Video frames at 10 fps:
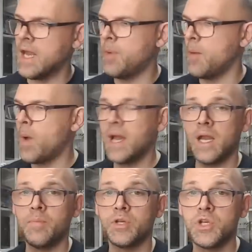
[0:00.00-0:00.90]
Now, Bob
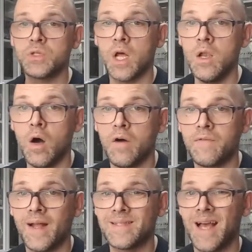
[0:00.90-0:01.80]
Wakeling produced a lot of
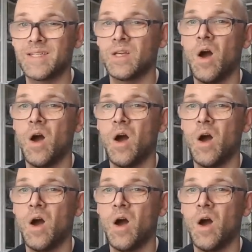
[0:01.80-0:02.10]
fantastic